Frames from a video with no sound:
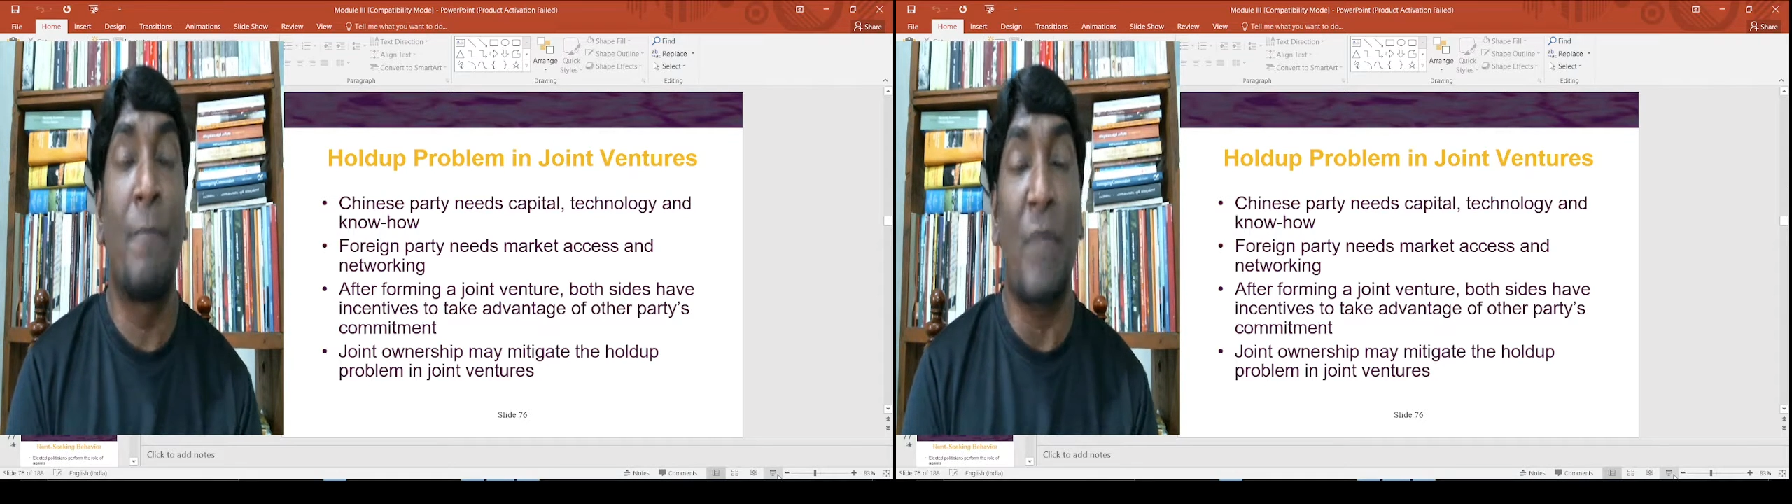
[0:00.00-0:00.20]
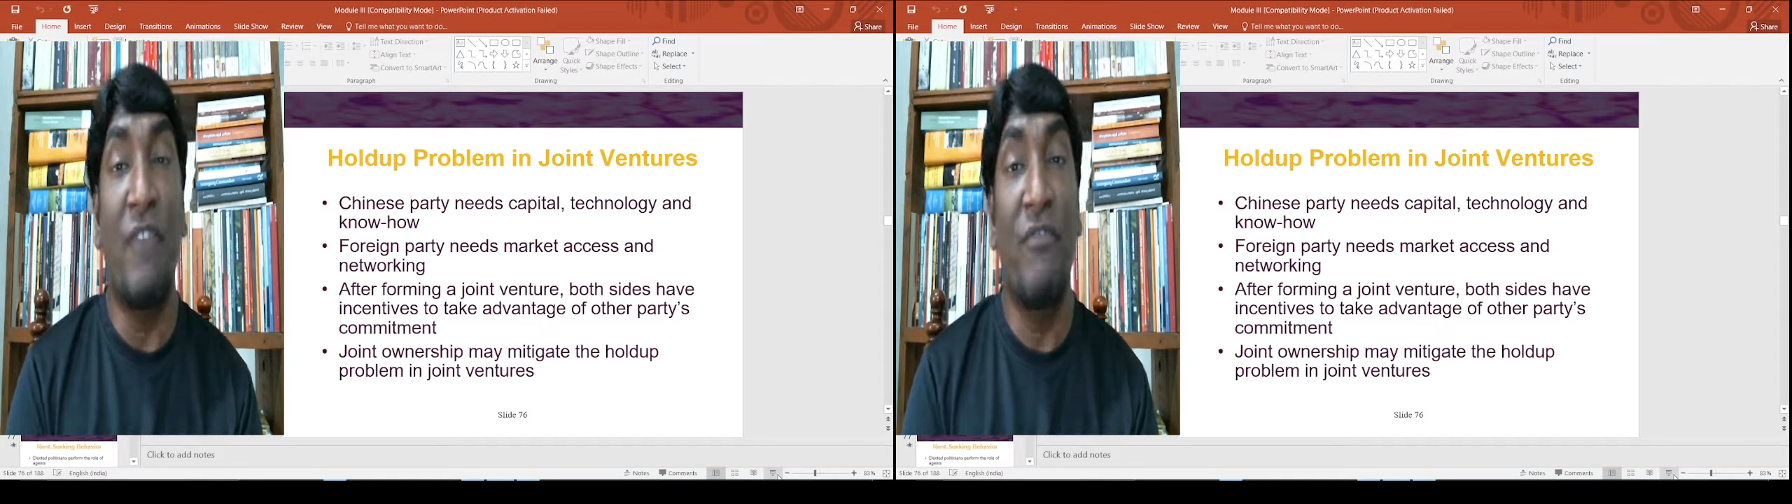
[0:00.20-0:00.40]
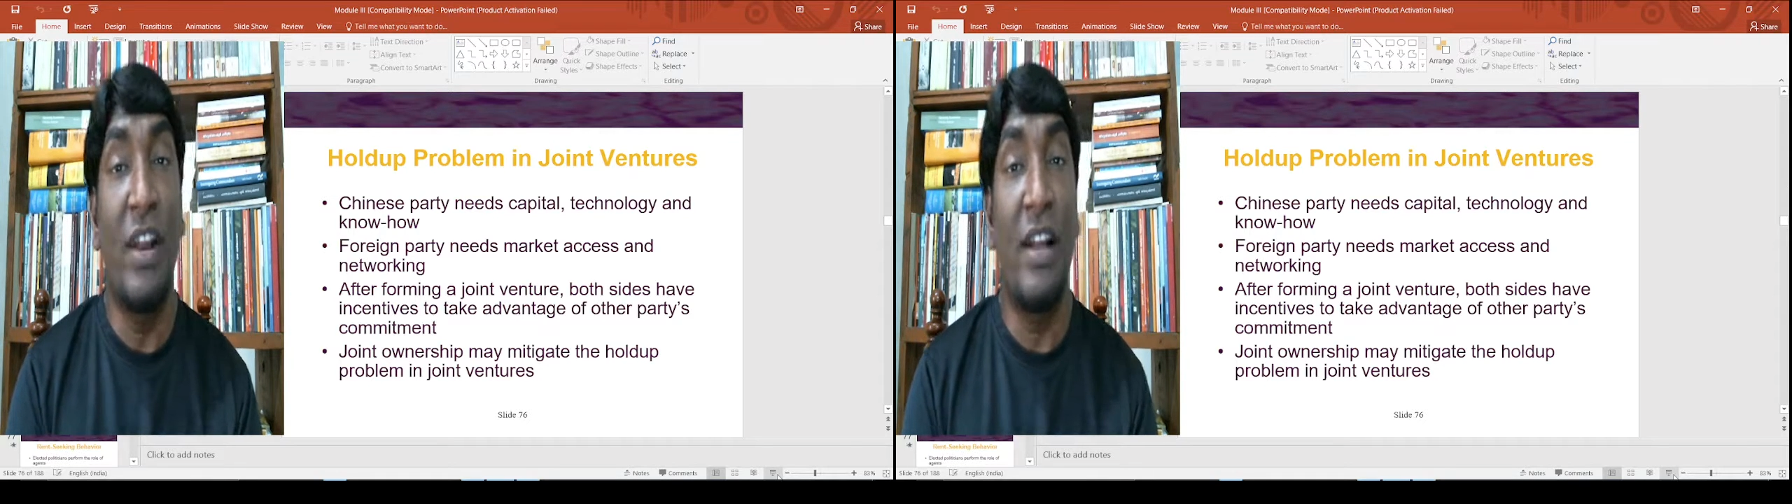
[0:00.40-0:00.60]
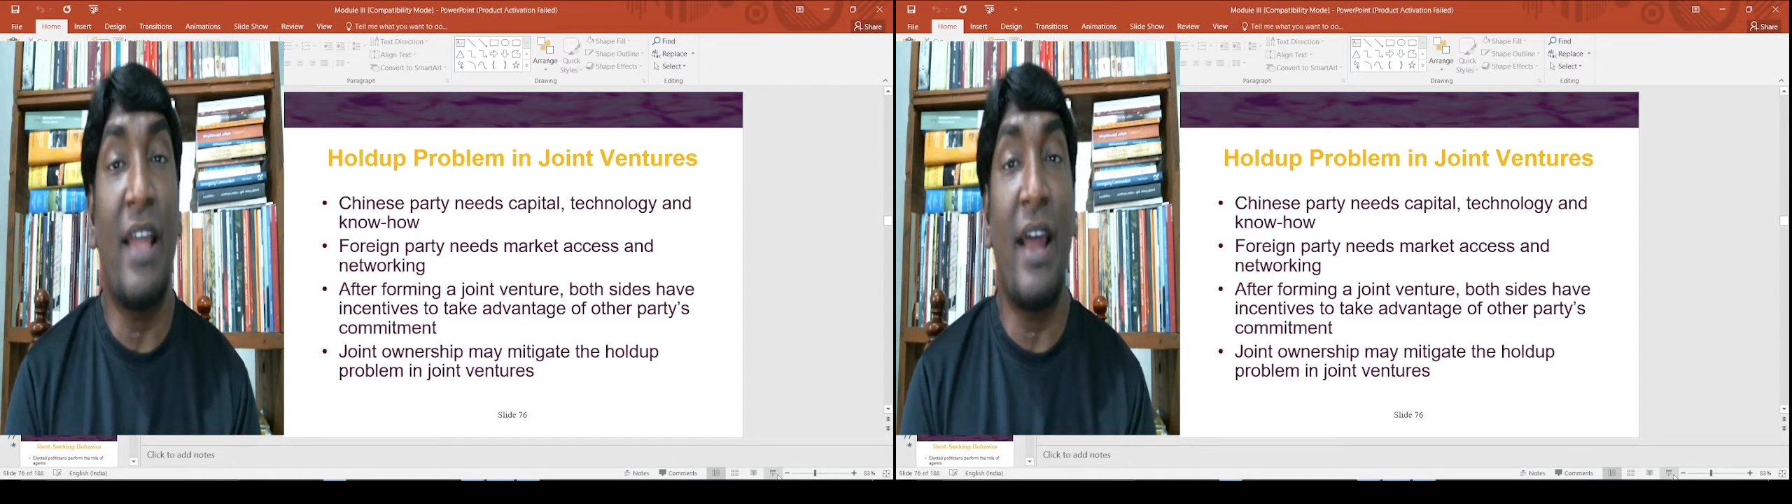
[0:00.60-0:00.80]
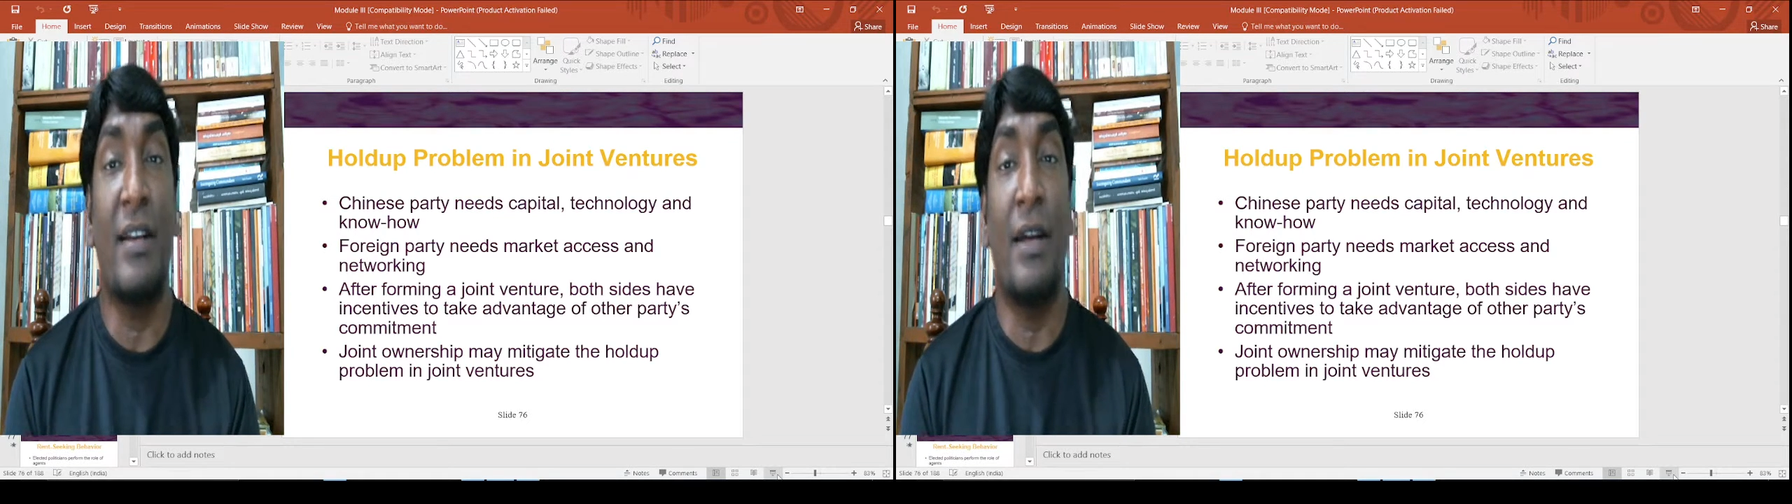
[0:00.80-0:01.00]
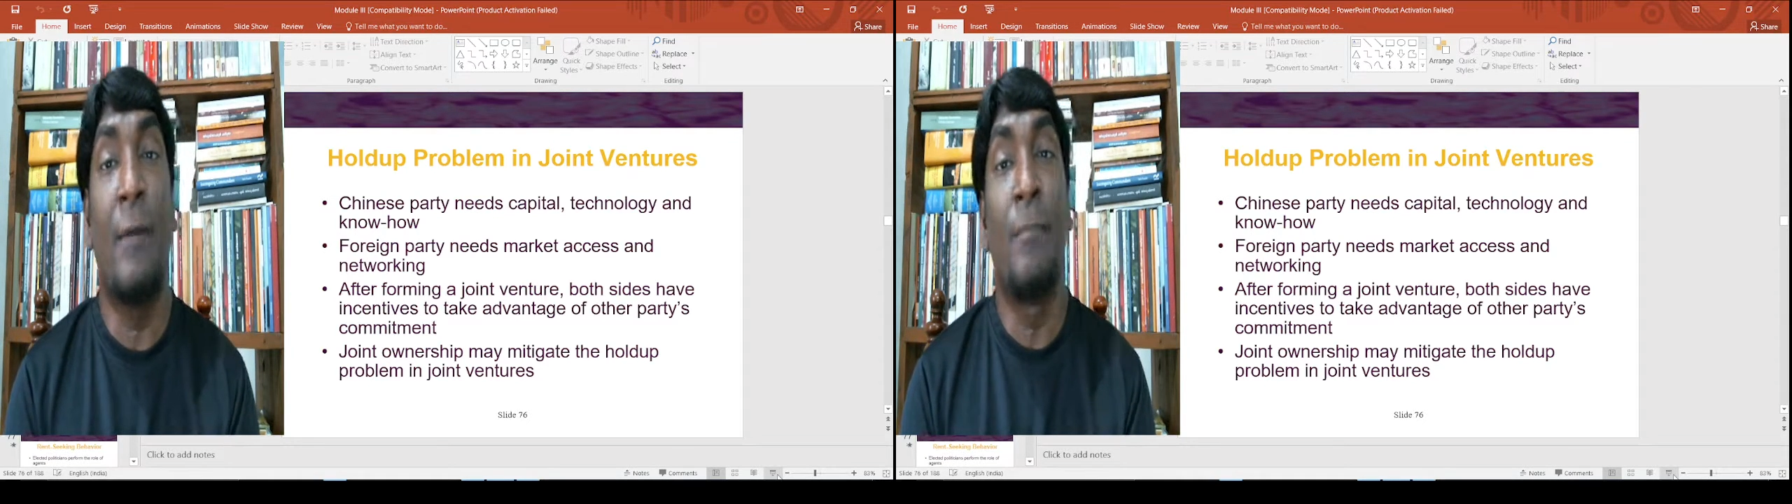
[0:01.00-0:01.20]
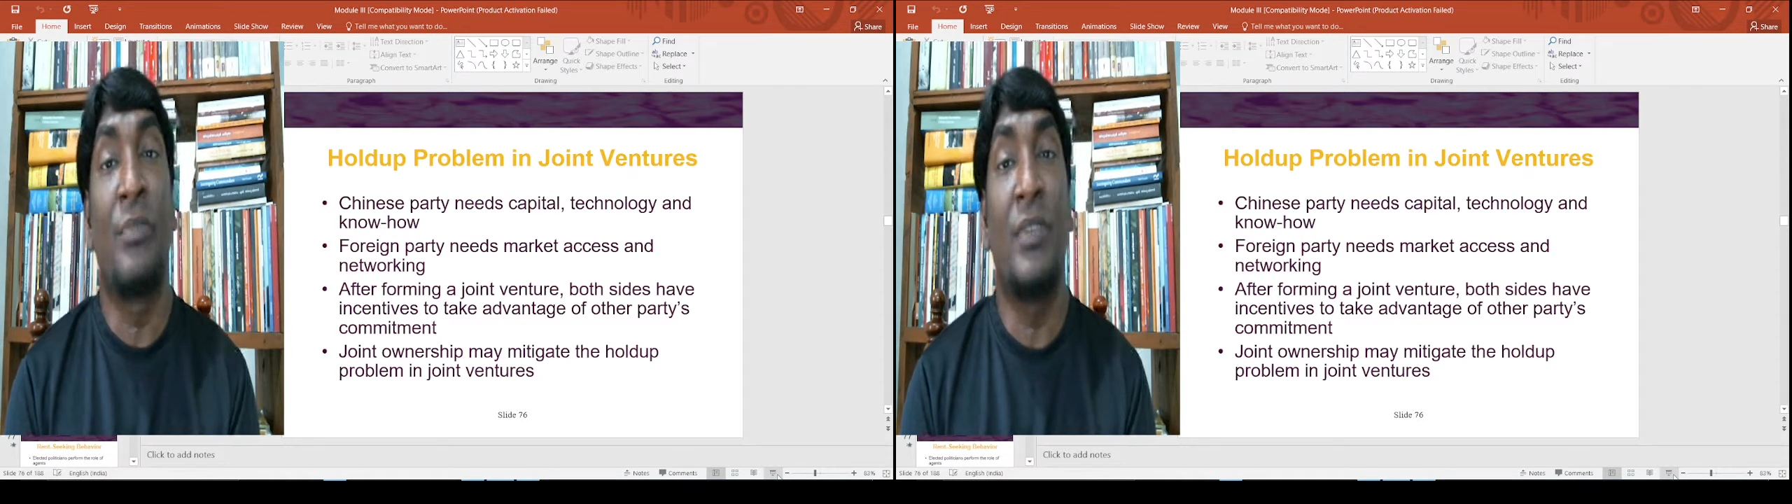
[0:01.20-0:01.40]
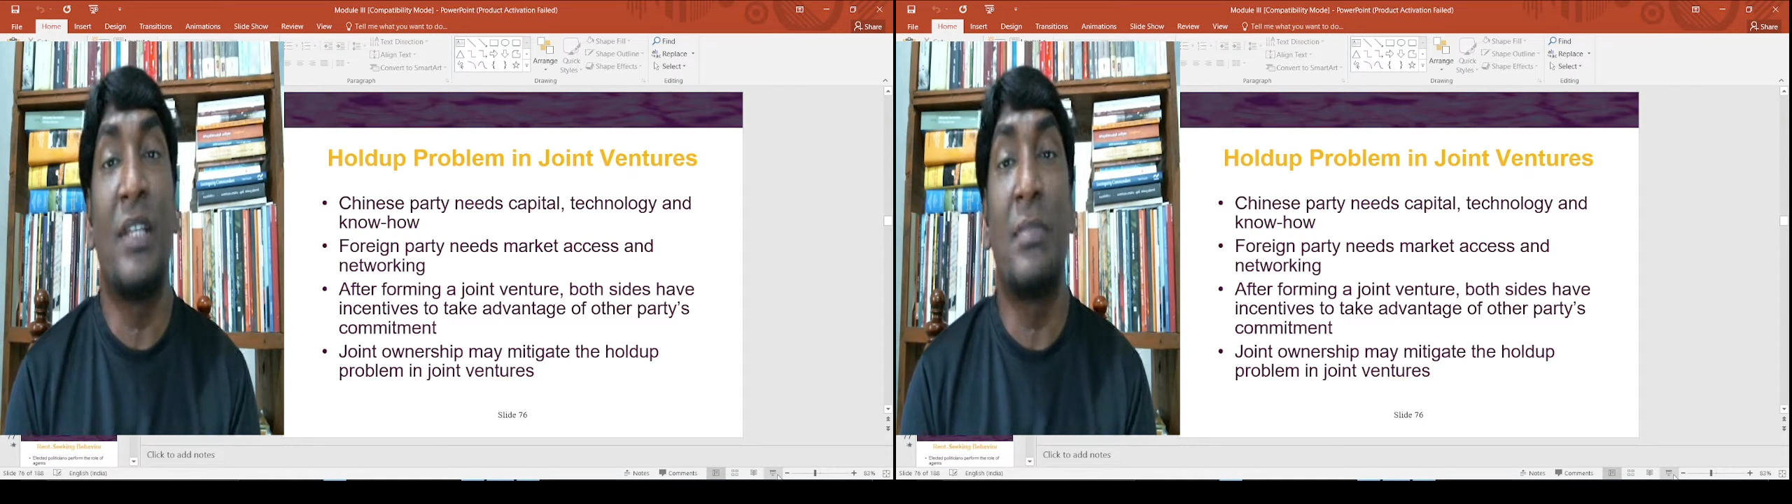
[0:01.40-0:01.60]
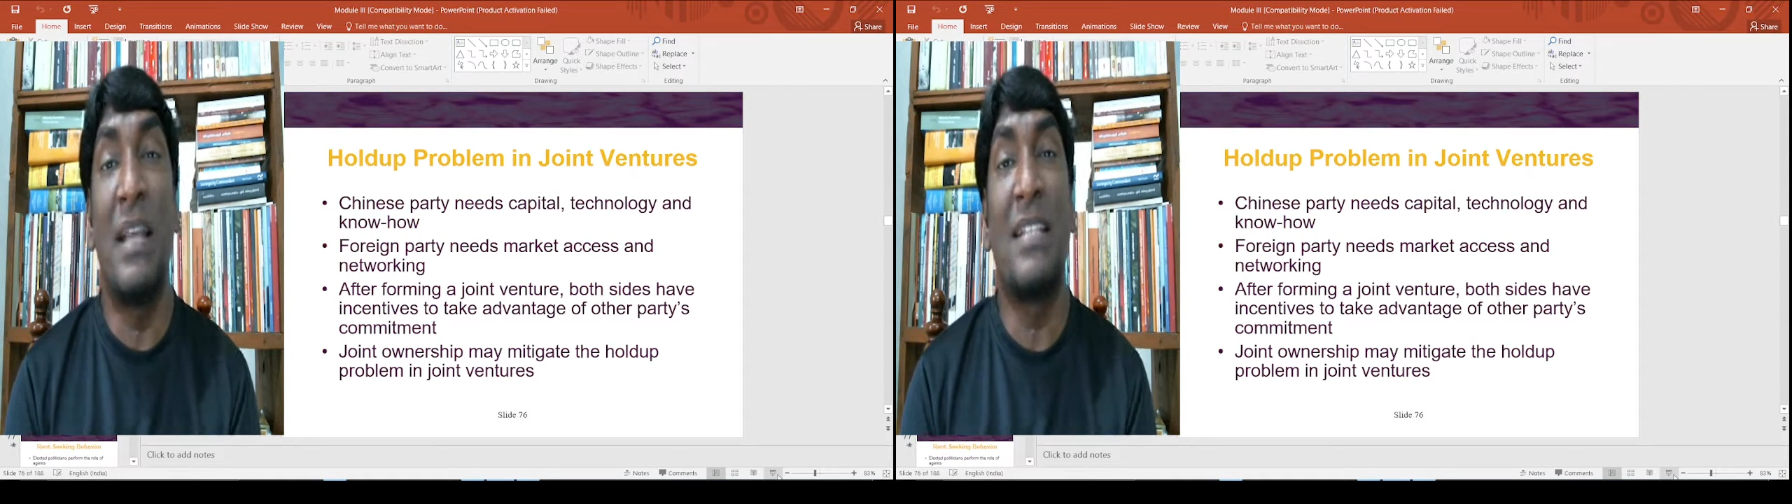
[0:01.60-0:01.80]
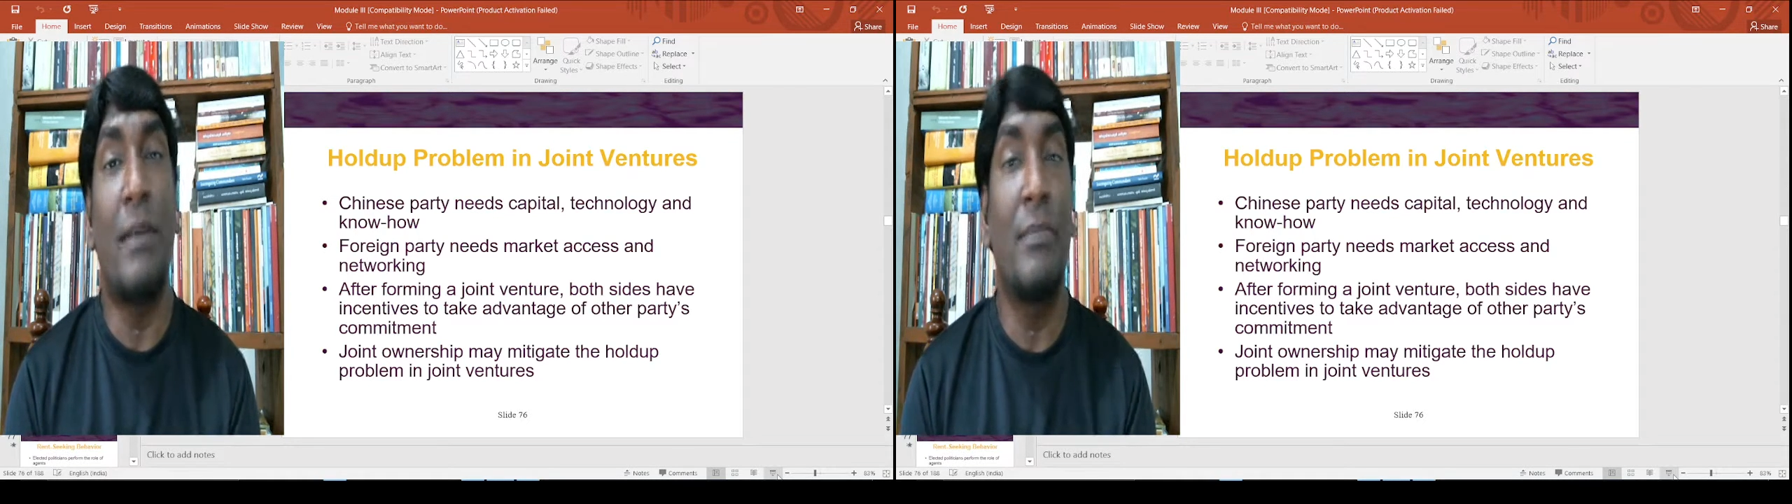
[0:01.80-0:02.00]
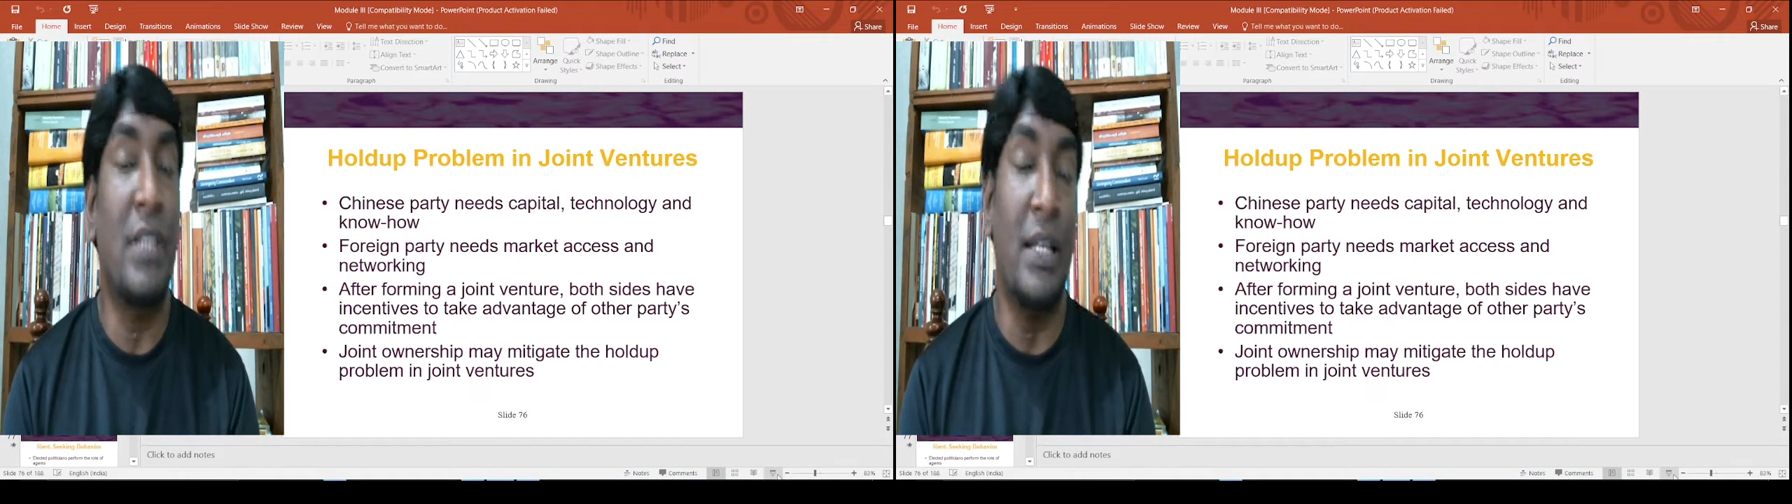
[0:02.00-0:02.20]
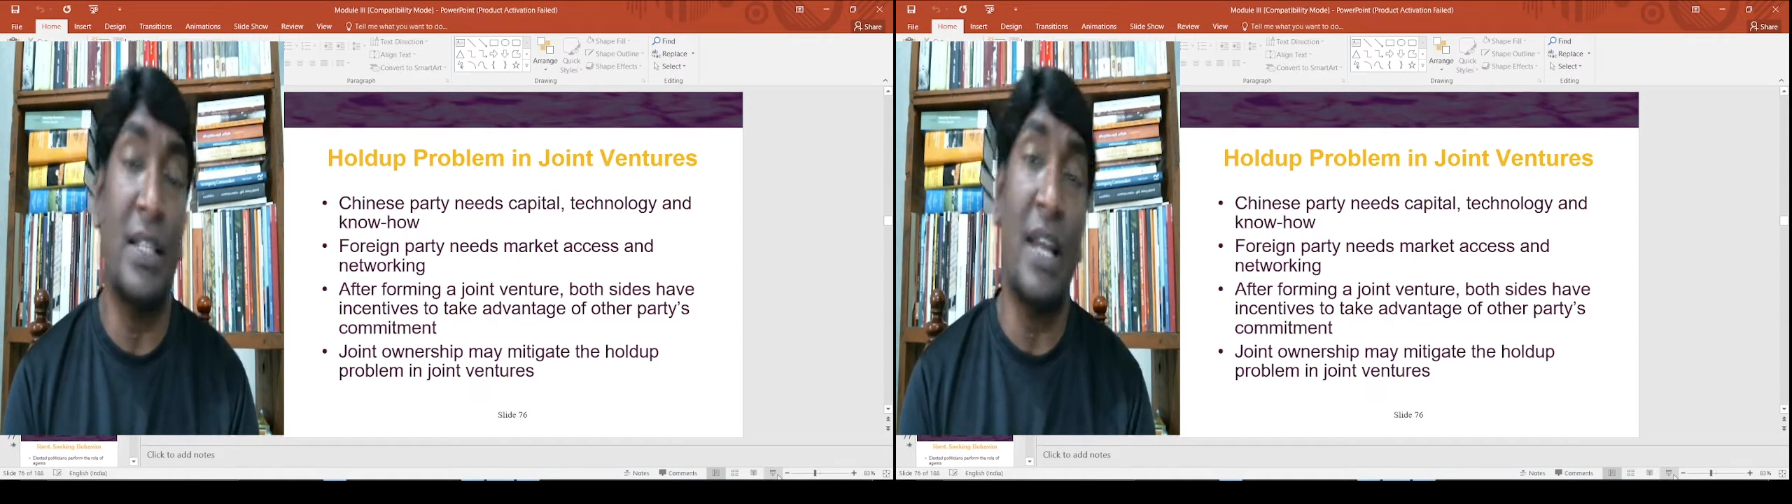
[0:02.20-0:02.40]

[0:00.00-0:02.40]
I feel that this makes some sense.